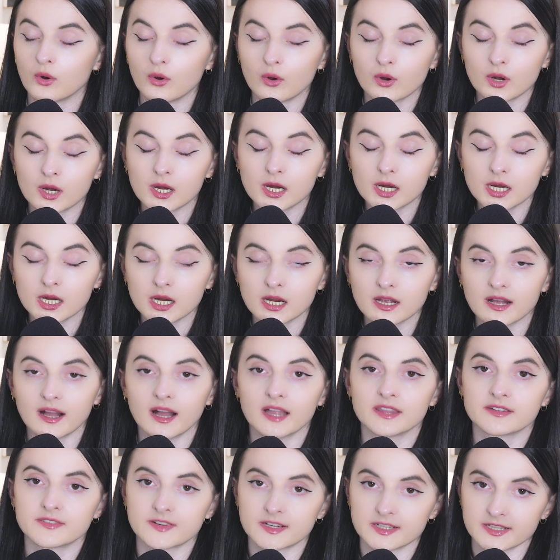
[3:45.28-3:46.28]
or
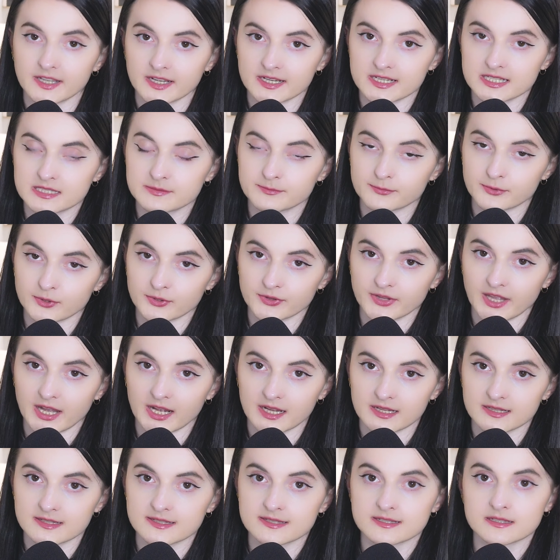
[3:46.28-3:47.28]
advertised
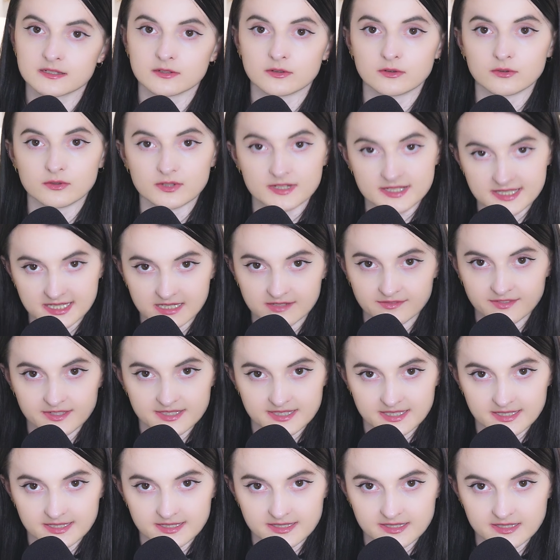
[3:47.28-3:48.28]
products or
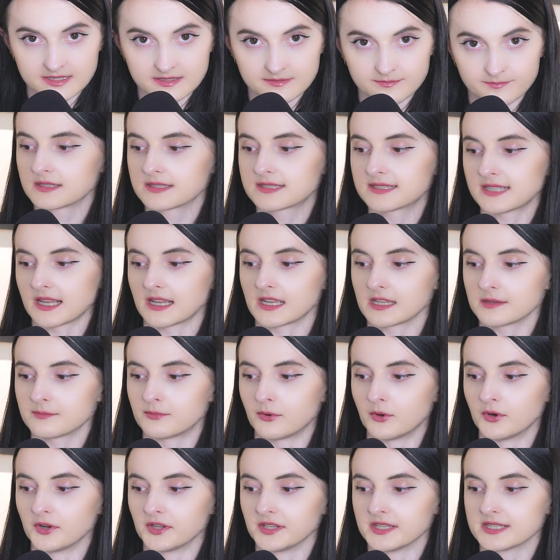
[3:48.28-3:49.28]
services. Second
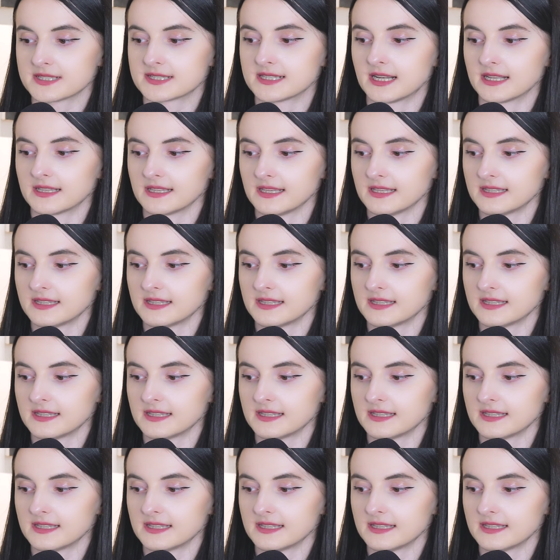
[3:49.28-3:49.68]
point is that